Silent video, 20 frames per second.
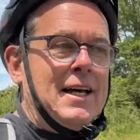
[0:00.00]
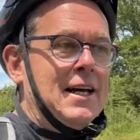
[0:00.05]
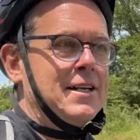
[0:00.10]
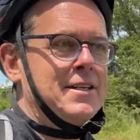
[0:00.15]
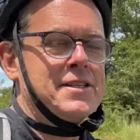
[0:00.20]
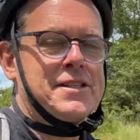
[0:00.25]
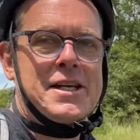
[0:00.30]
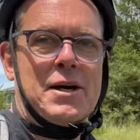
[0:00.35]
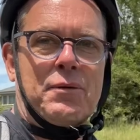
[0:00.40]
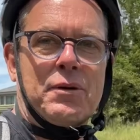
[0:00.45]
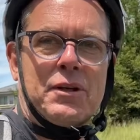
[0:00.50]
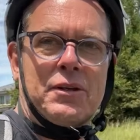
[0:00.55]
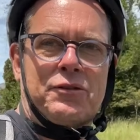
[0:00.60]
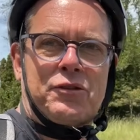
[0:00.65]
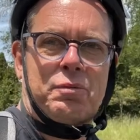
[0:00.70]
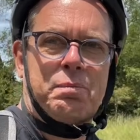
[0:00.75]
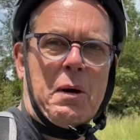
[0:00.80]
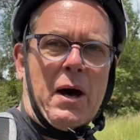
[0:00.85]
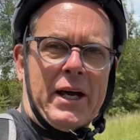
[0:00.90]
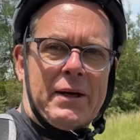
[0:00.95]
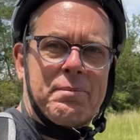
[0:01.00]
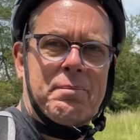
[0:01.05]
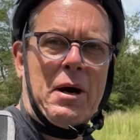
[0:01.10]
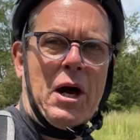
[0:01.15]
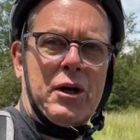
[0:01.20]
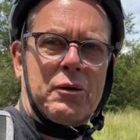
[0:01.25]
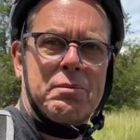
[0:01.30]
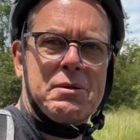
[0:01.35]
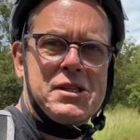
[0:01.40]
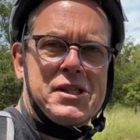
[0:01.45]
Just don't want to
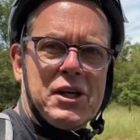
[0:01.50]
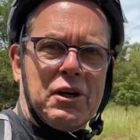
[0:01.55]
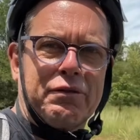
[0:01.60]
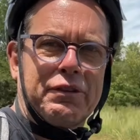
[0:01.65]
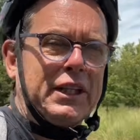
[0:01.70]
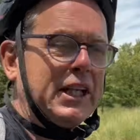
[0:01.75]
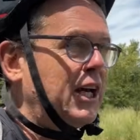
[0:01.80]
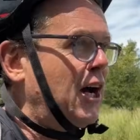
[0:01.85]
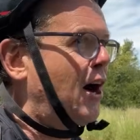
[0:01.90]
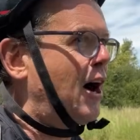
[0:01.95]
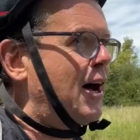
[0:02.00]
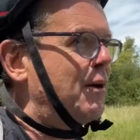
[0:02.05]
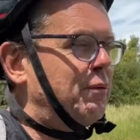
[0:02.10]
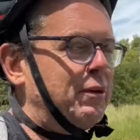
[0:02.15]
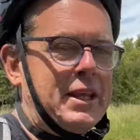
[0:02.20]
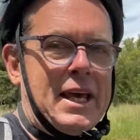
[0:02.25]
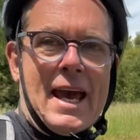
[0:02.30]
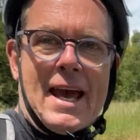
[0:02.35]
poke myself in the eye with the